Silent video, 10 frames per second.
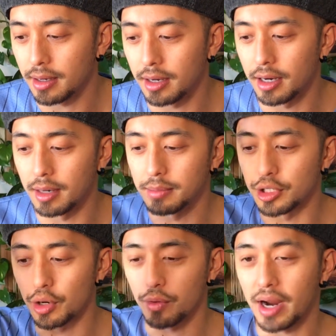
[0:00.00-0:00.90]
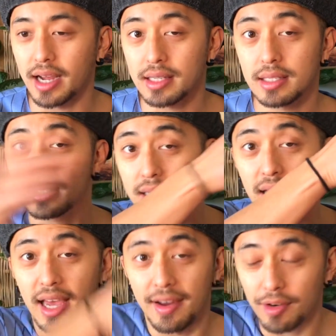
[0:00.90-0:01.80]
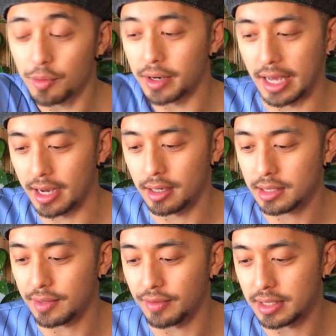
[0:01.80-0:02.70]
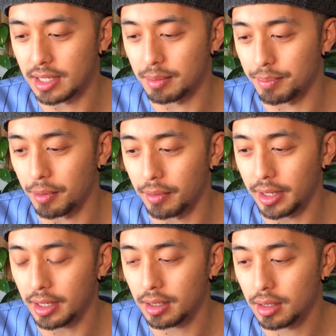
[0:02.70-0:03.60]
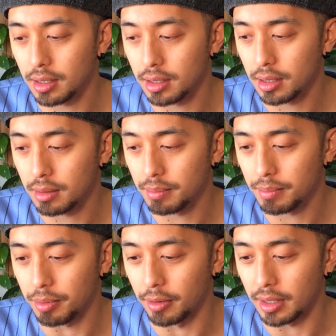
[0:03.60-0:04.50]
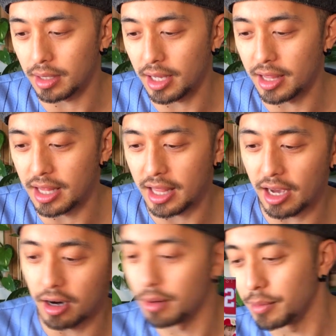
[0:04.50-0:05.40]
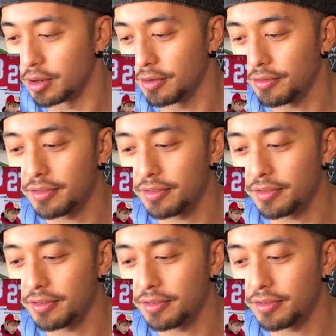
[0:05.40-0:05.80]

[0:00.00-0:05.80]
um, directs everyone else. If you see them point, point, and then they all move.